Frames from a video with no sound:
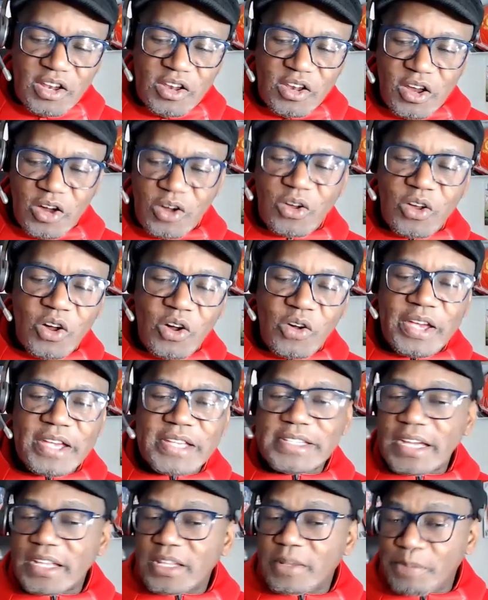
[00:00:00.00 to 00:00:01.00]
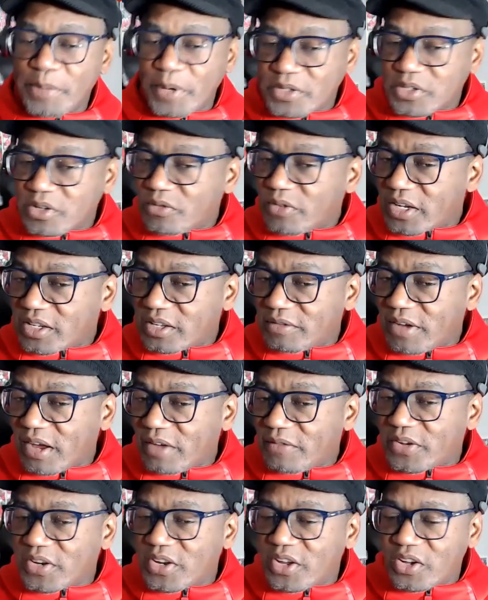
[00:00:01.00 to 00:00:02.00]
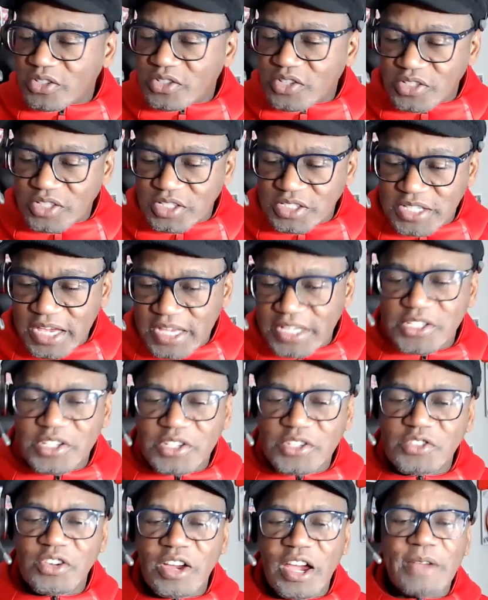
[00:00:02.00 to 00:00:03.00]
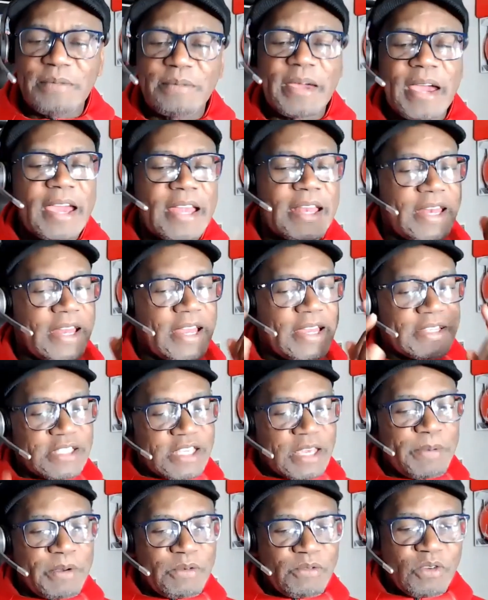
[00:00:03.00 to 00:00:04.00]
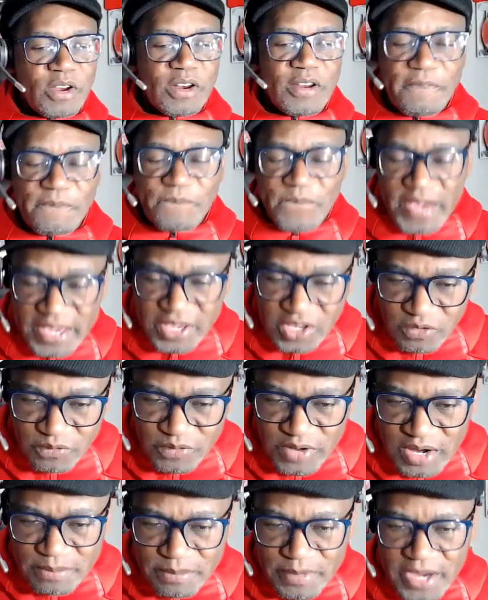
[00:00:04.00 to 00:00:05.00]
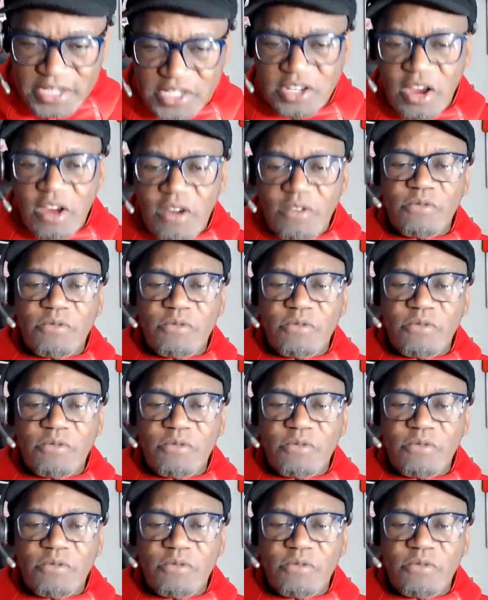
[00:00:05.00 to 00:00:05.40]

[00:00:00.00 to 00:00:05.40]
Logo is at the bottom right of our video, so just hit subscribe and let's keep it rolling. Thank you very much.